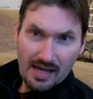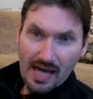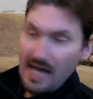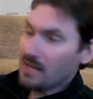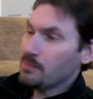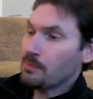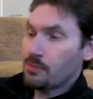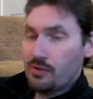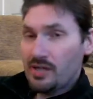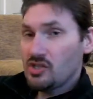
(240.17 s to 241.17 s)
I can be
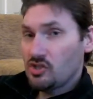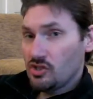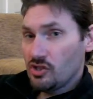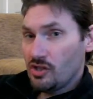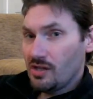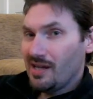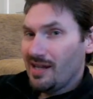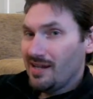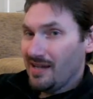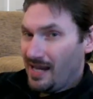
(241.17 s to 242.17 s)
pretty sure
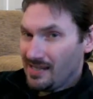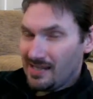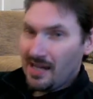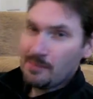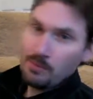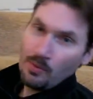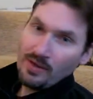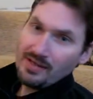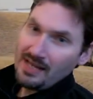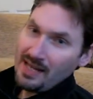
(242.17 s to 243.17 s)

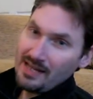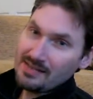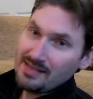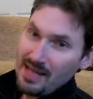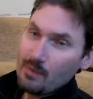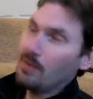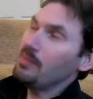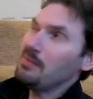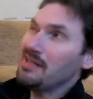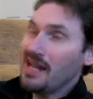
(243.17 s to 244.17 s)
99.9 times, well
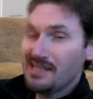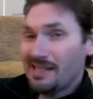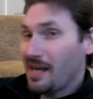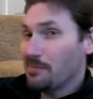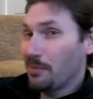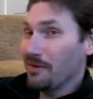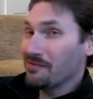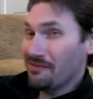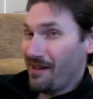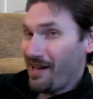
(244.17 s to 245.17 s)
maybe
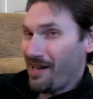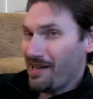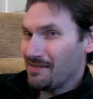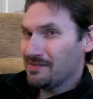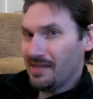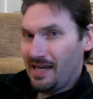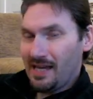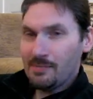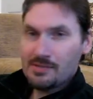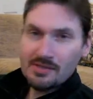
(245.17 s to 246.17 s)
99.5
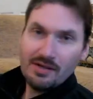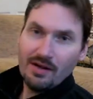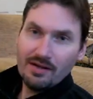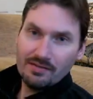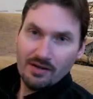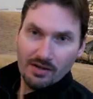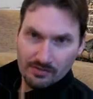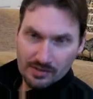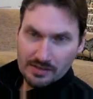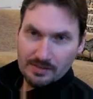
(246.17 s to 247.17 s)
times out of
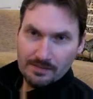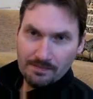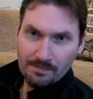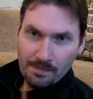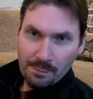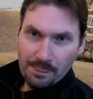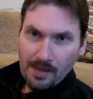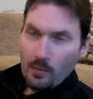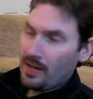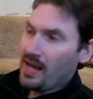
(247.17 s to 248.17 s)
100
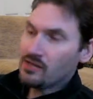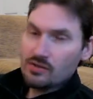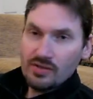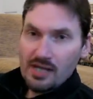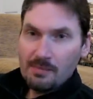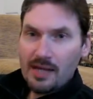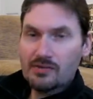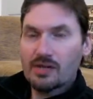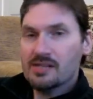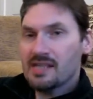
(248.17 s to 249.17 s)
that when I do an eBay
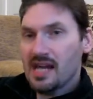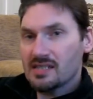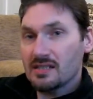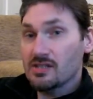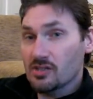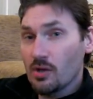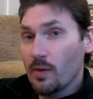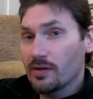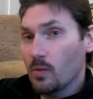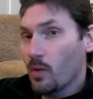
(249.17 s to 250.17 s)
transaction it's
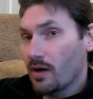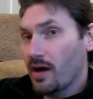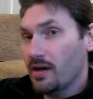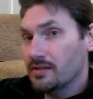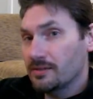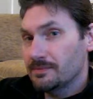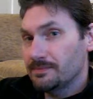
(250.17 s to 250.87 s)
going to work out.